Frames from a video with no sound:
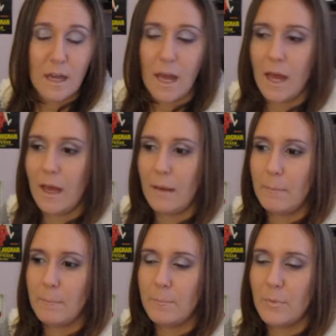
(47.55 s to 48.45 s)

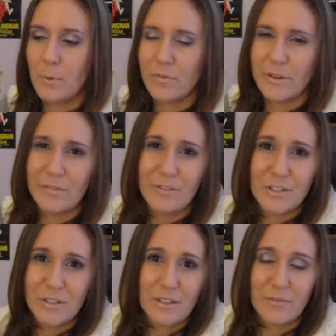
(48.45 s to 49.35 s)
or very
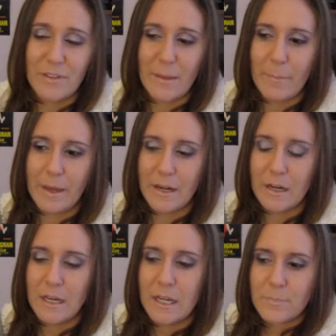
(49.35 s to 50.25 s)
efficiently for that matter.